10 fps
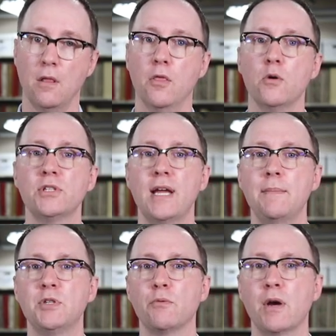Those
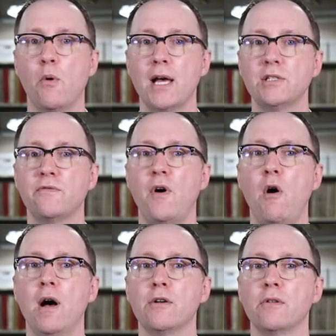types of requests
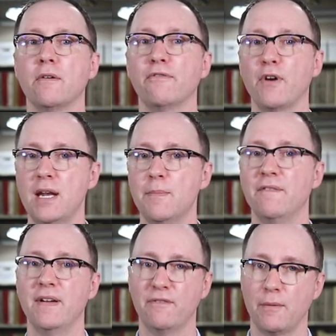fall under the Freedom
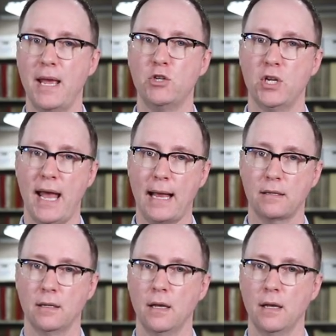of Information Act.